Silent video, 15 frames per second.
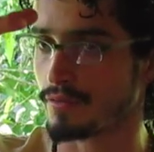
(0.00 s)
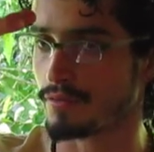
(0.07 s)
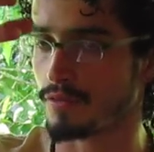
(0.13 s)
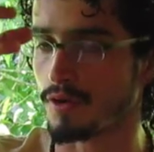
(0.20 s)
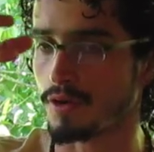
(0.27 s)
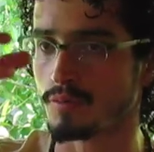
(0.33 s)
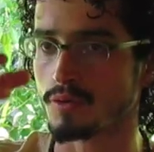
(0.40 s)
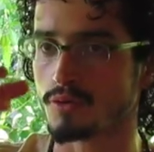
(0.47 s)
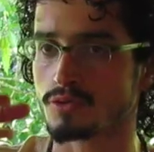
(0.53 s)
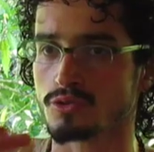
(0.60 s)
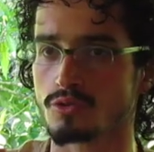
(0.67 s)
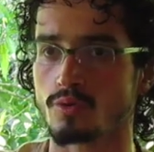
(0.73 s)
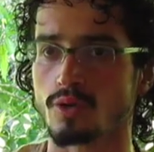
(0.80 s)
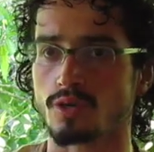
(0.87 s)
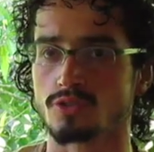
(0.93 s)
formal
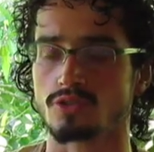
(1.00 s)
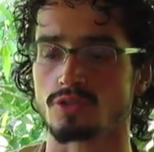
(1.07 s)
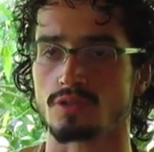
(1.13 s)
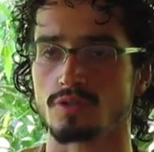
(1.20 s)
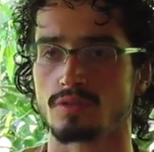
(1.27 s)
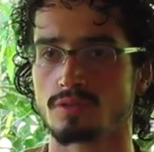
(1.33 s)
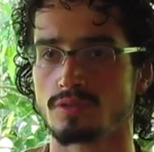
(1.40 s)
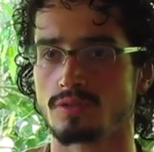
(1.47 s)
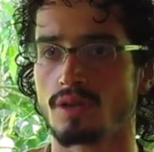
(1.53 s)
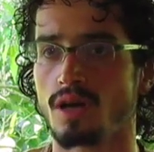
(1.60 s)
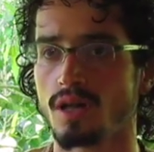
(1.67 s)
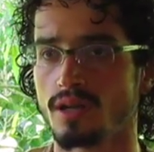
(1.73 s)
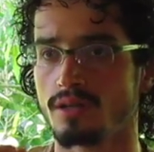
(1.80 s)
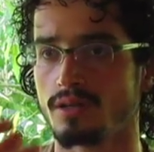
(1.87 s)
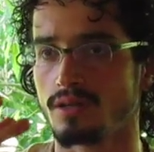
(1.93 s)
structure,
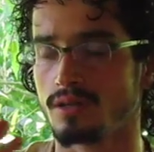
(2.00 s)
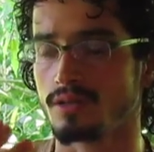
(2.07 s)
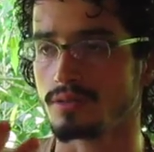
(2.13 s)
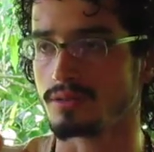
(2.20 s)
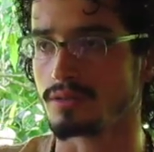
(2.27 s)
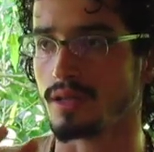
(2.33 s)
dharana,